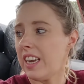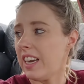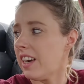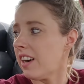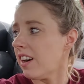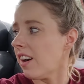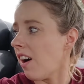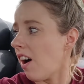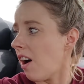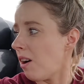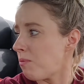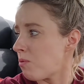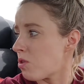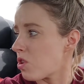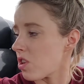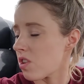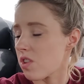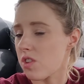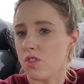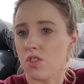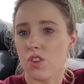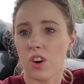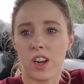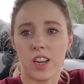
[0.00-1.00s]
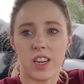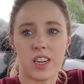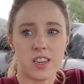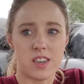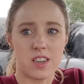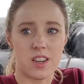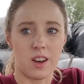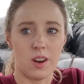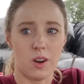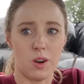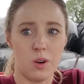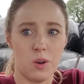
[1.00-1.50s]
here I'm just trying
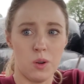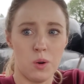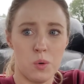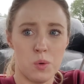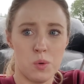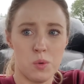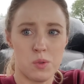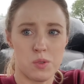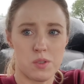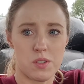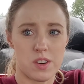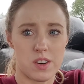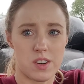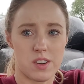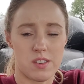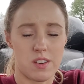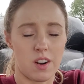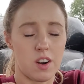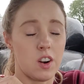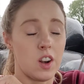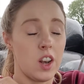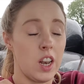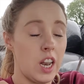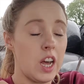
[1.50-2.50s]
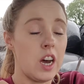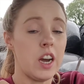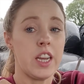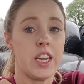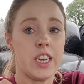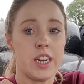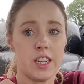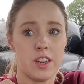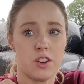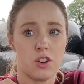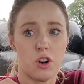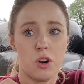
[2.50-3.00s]
to load it or
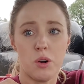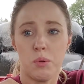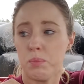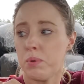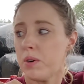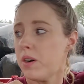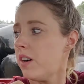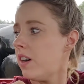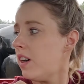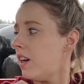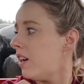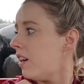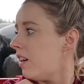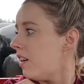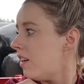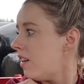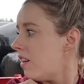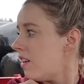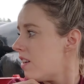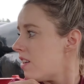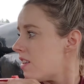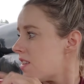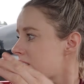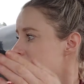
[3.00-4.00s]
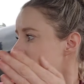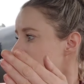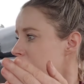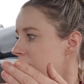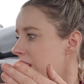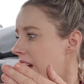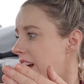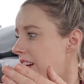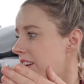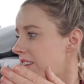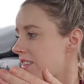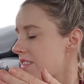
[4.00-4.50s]
line it up so
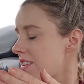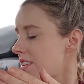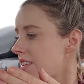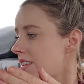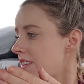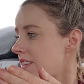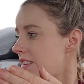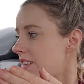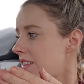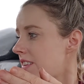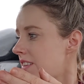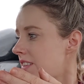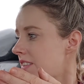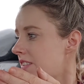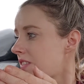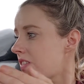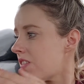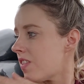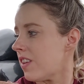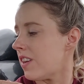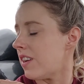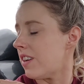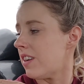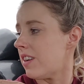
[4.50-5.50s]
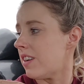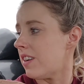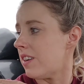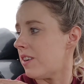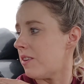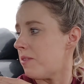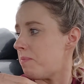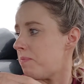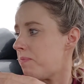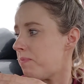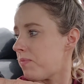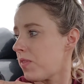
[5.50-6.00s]
that
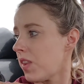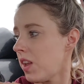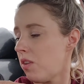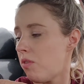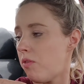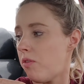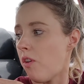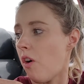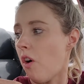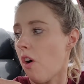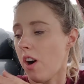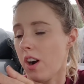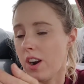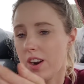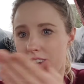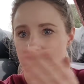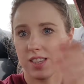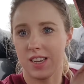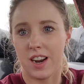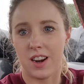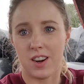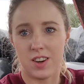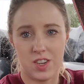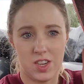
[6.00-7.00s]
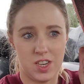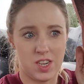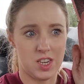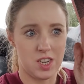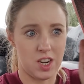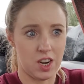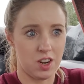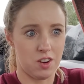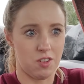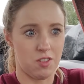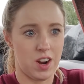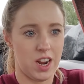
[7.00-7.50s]
the forks are
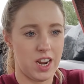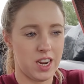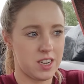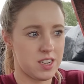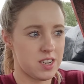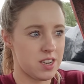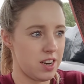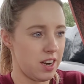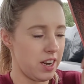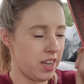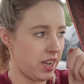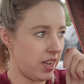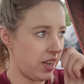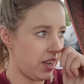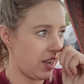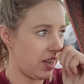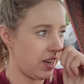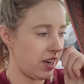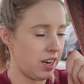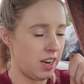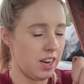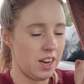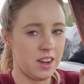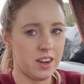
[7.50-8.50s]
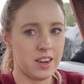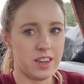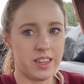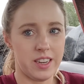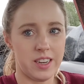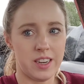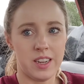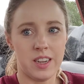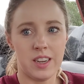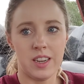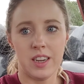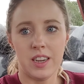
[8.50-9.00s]
directly in
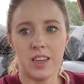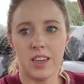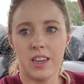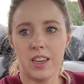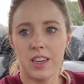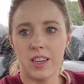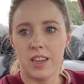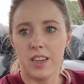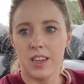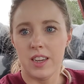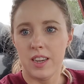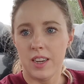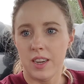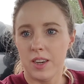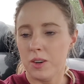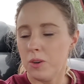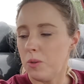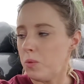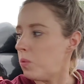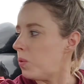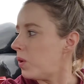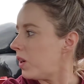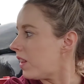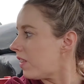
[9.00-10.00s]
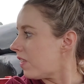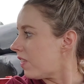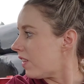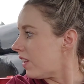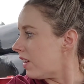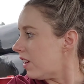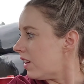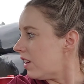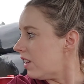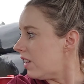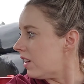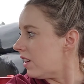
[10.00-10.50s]
line with
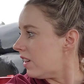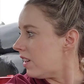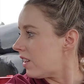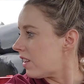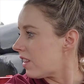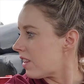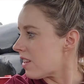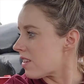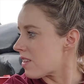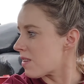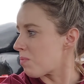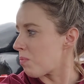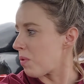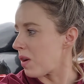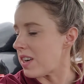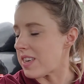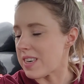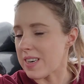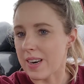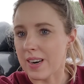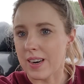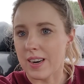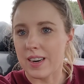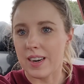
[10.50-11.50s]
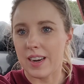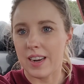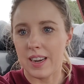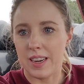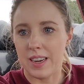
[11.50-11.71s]
the spreader.